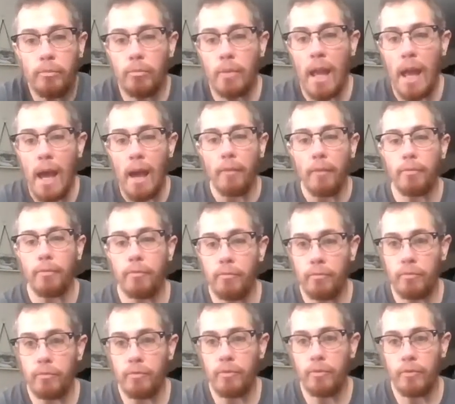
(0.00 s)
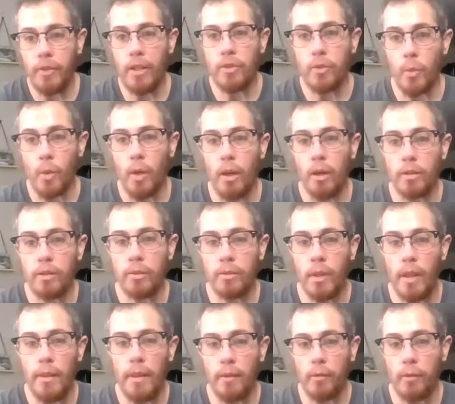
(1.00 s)
half Finished rugs
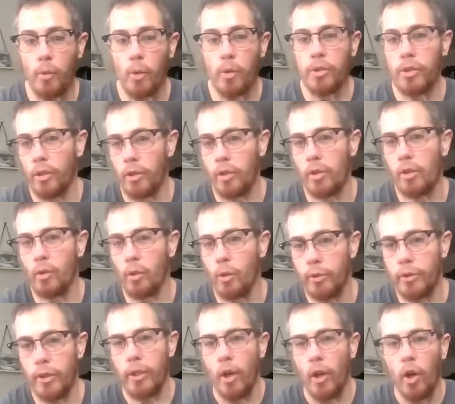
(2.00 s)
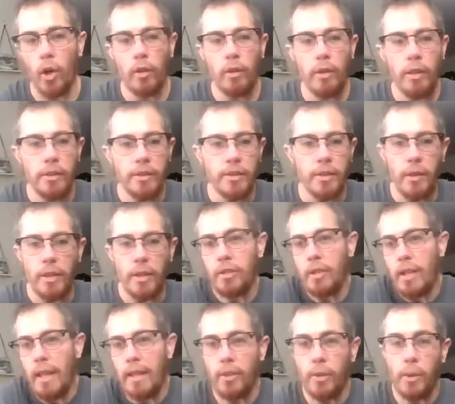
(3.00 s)
and then of course you know you lose the yarn and so then you
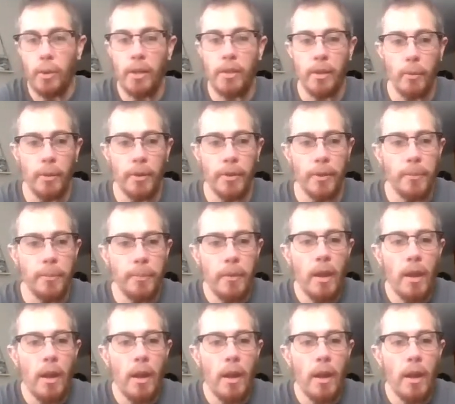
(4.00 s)
can't do anything with them